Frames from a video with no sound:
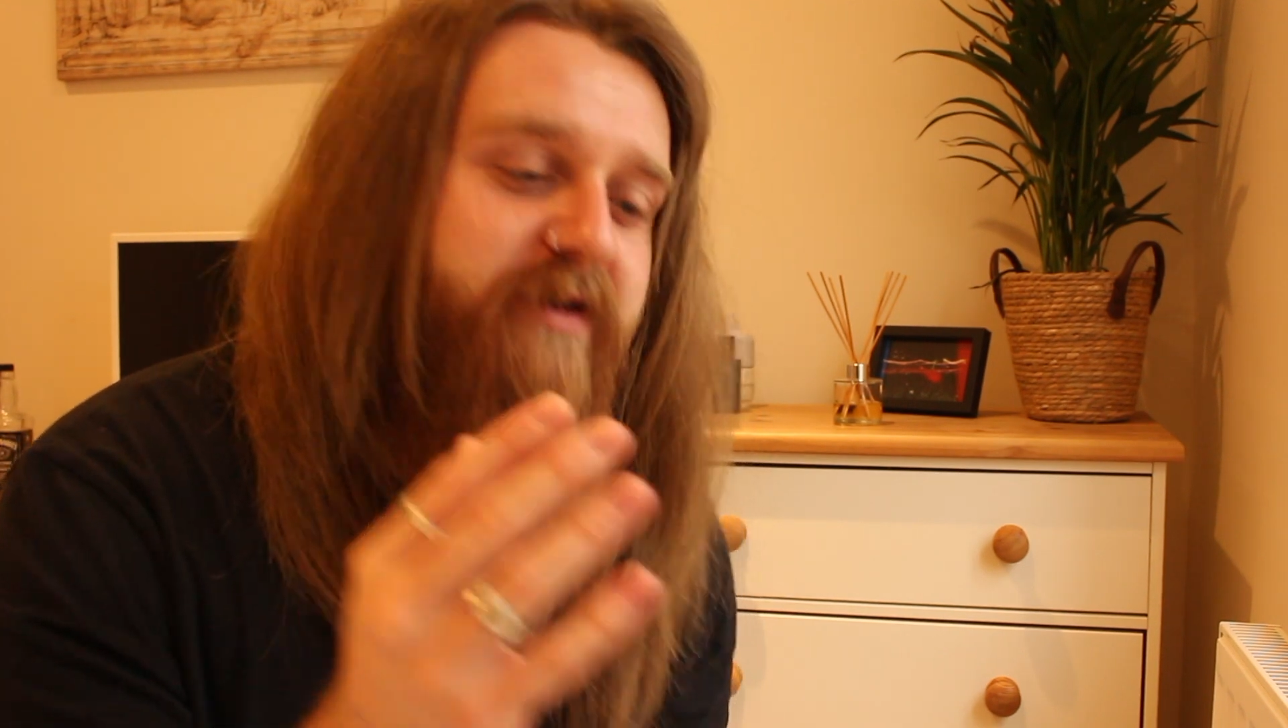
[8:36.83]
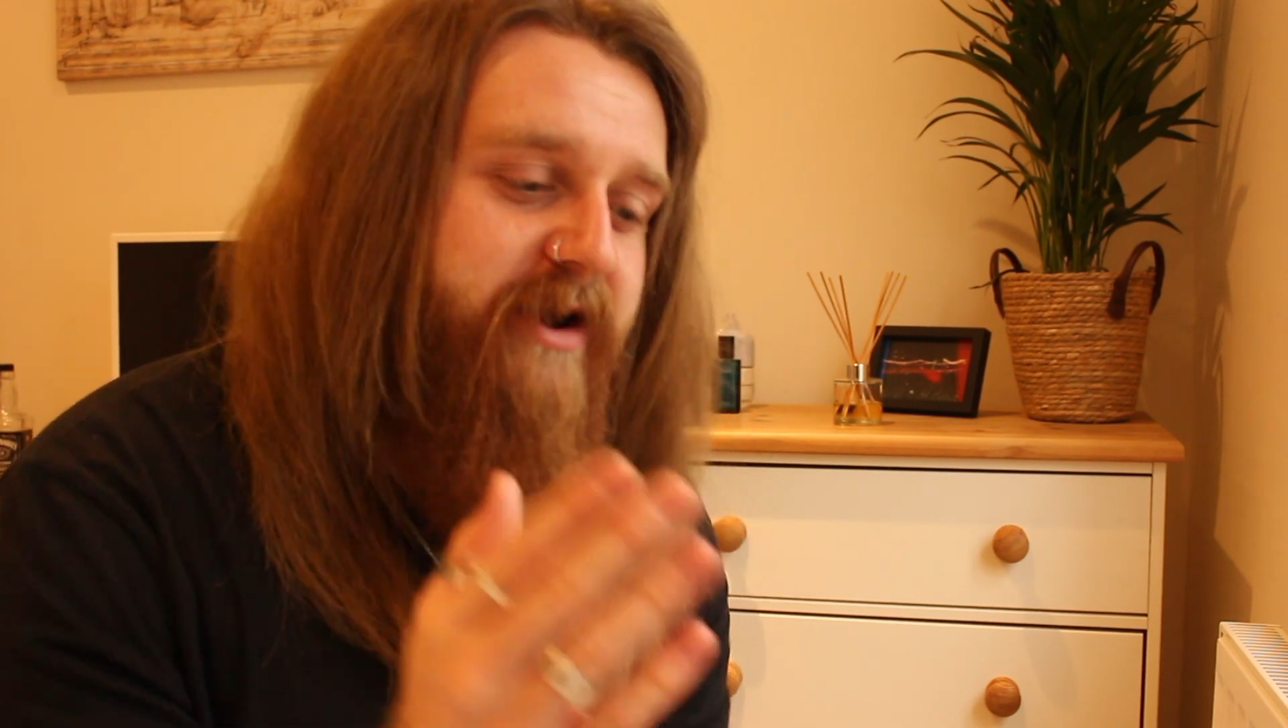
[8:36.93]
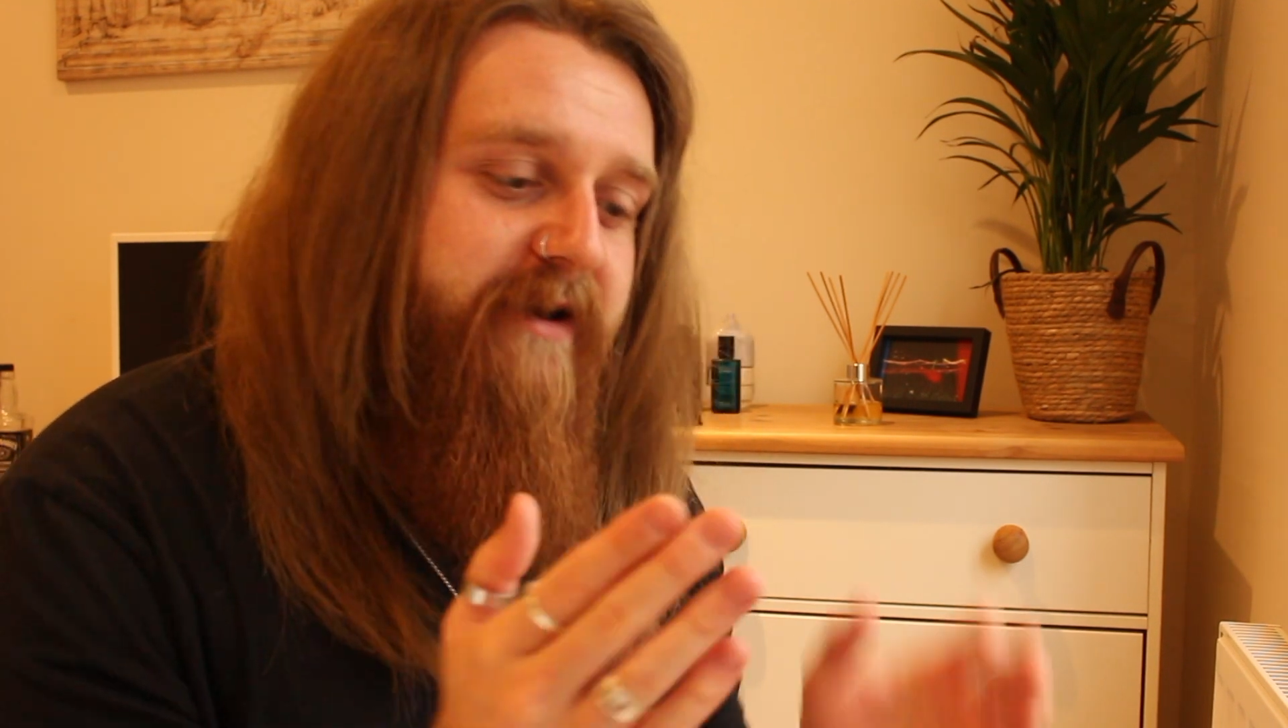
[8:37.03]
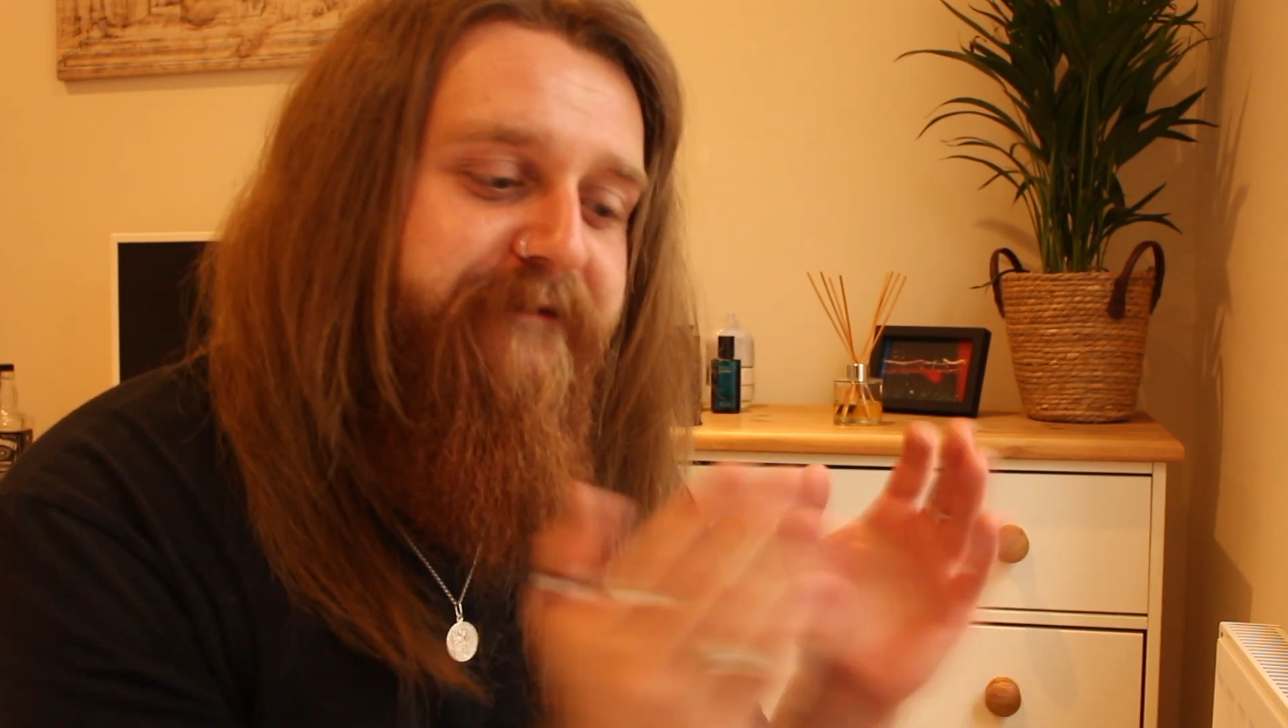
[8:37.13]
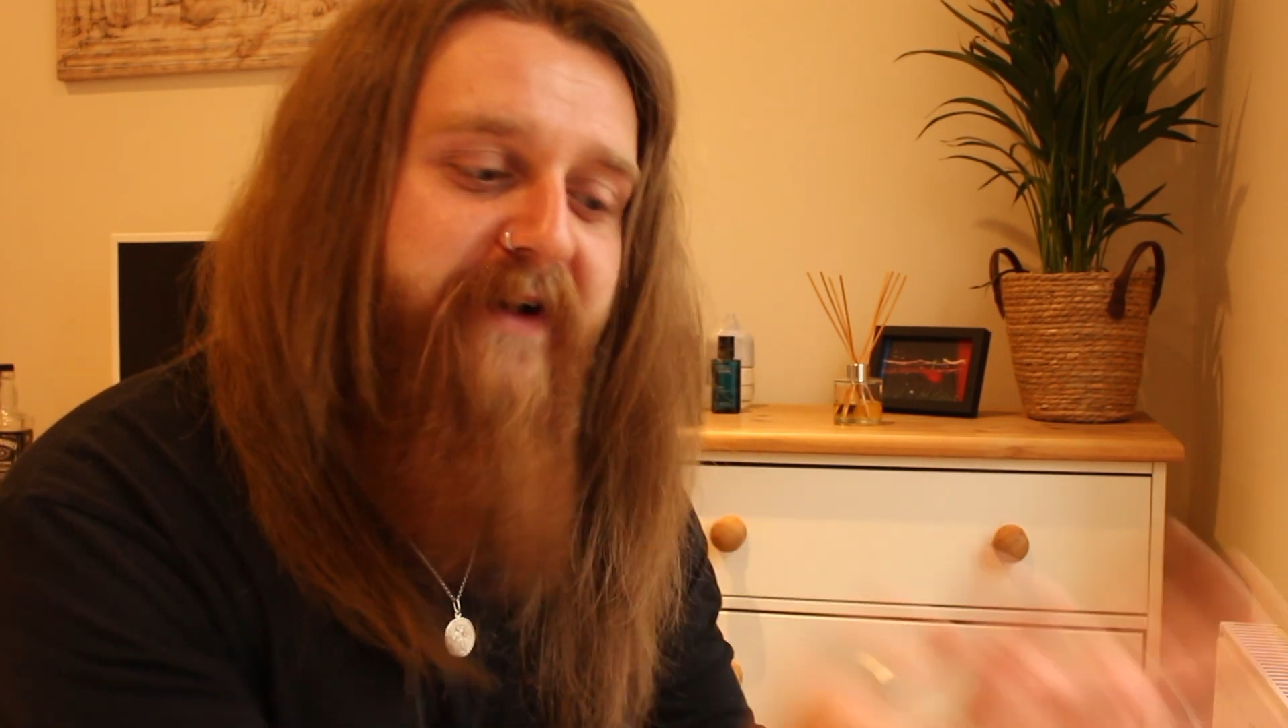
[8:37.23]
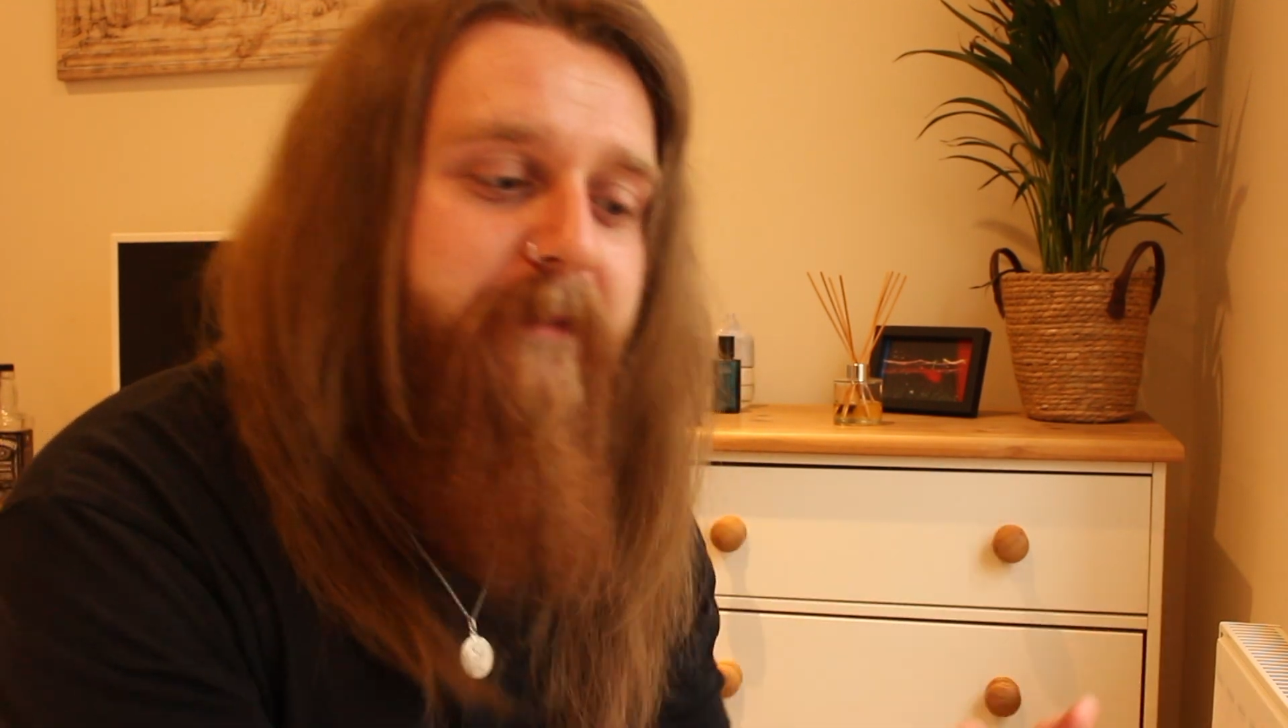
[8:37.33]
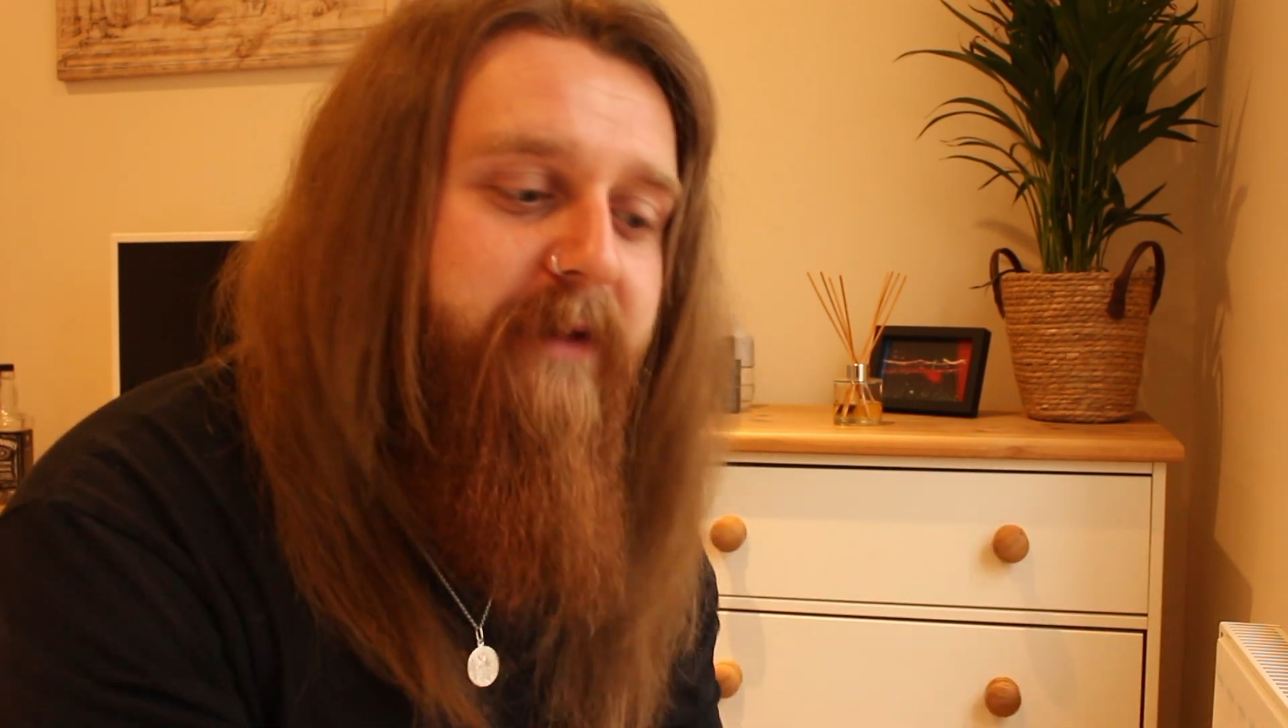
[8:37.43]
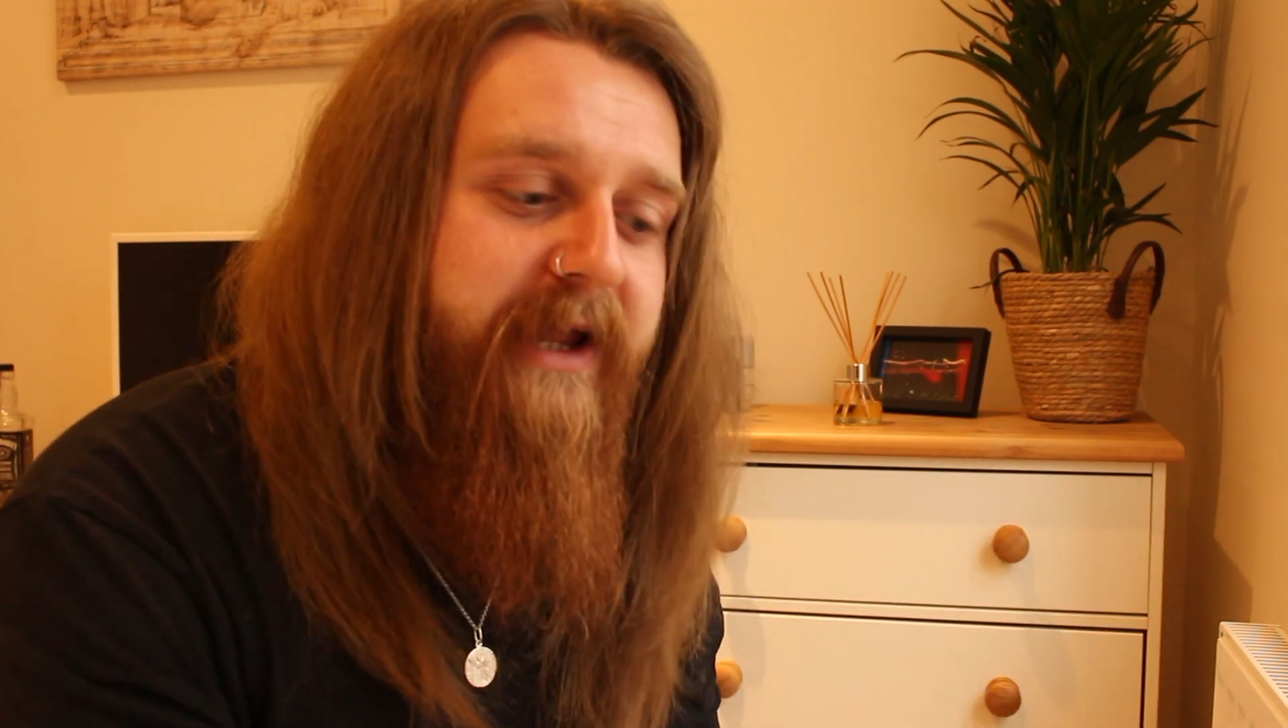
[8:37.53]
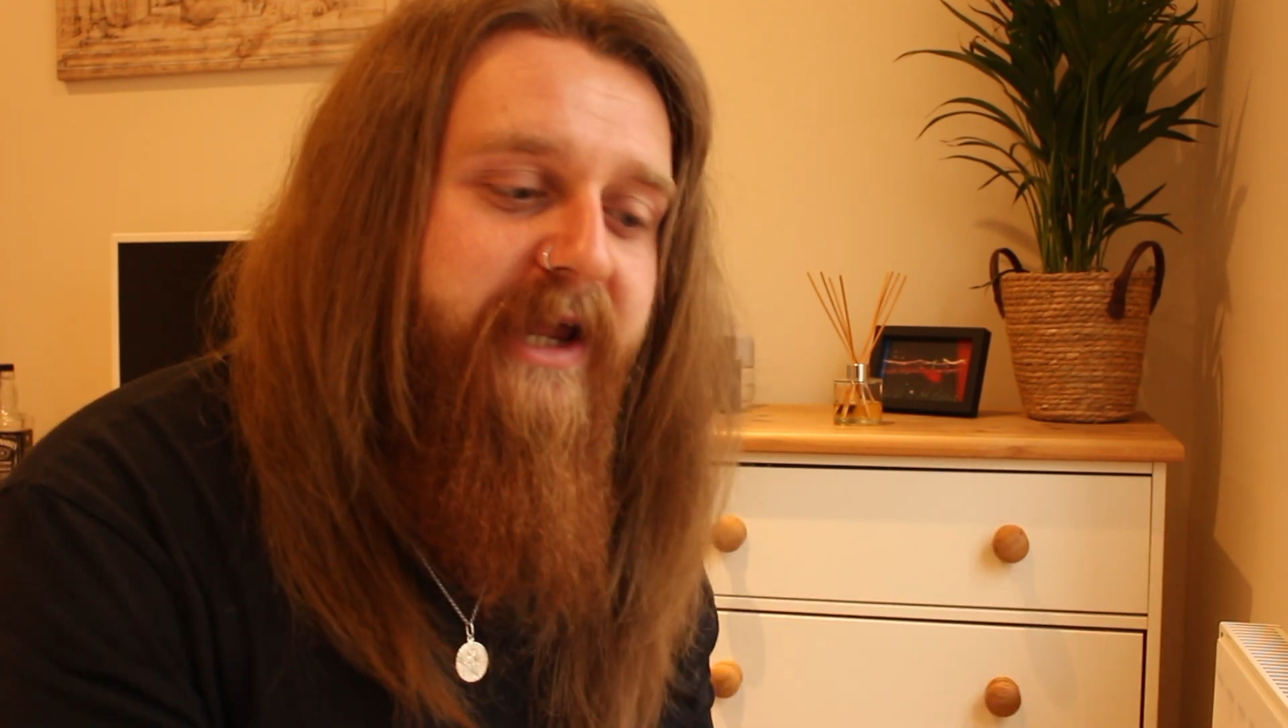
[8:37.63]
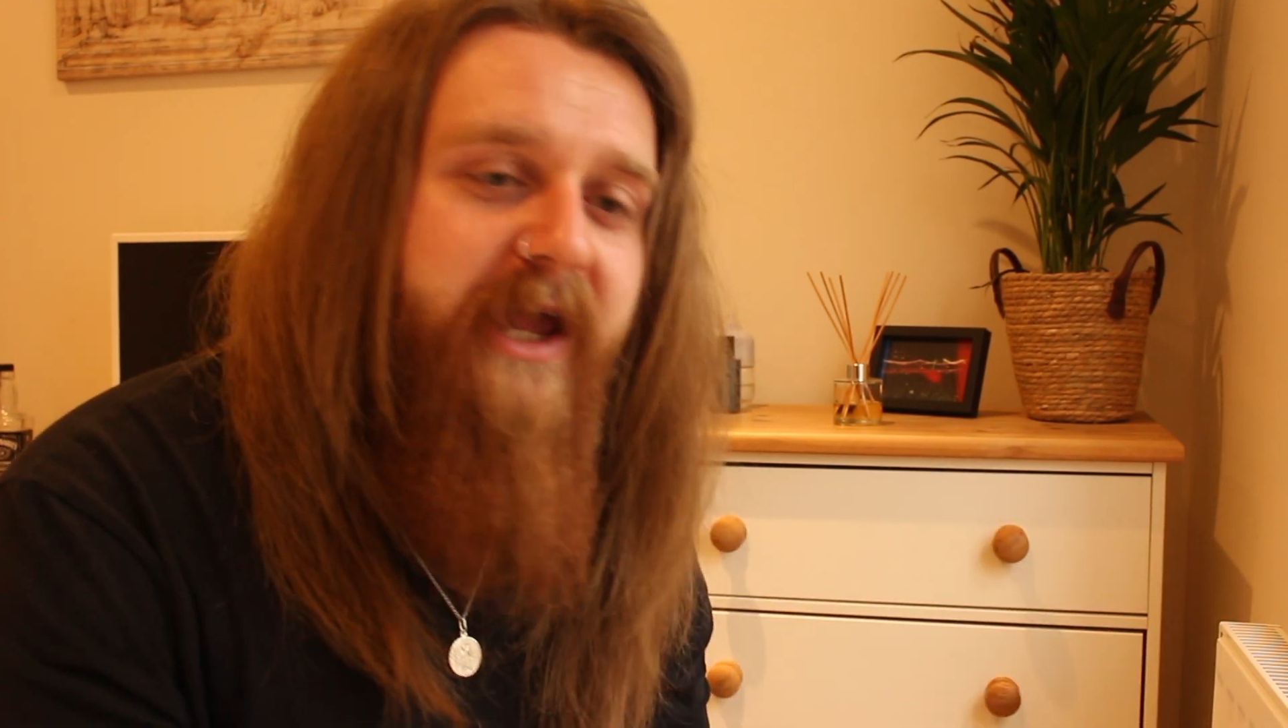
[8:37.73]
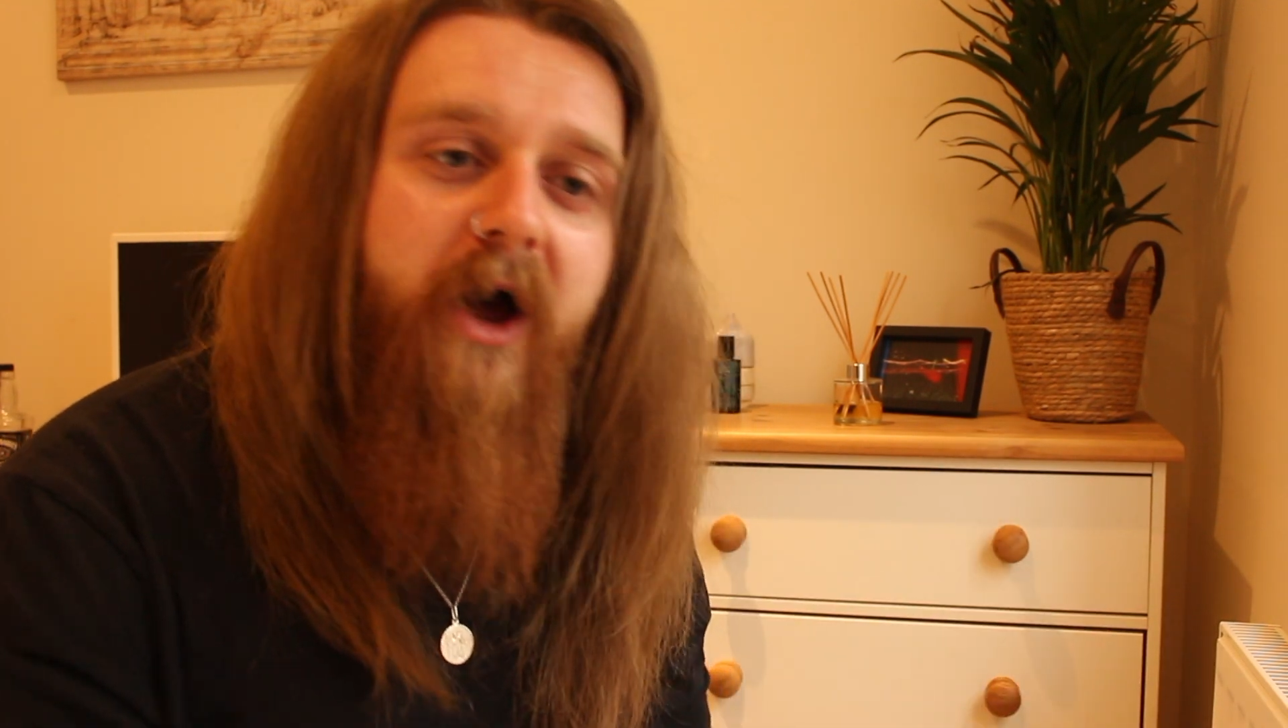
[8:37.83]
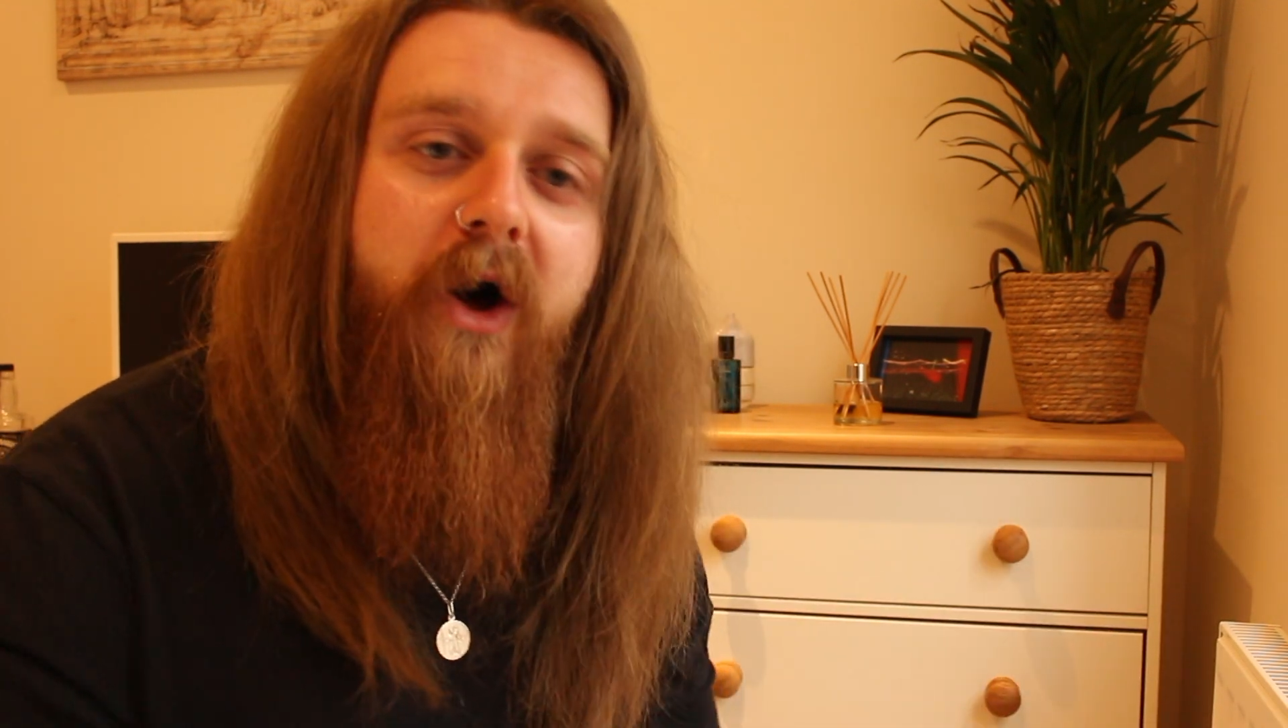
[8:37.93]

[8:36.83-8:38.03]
a family